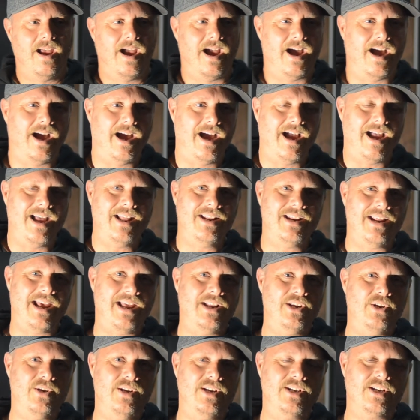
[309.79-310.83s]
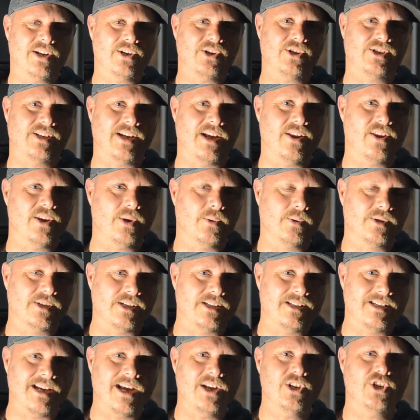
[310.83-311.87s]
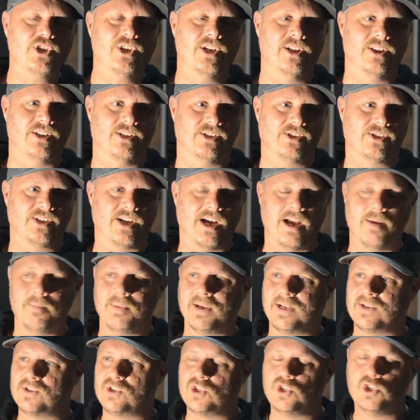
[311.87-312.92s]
Uh, and, and you need to understand that there was a tension at this time because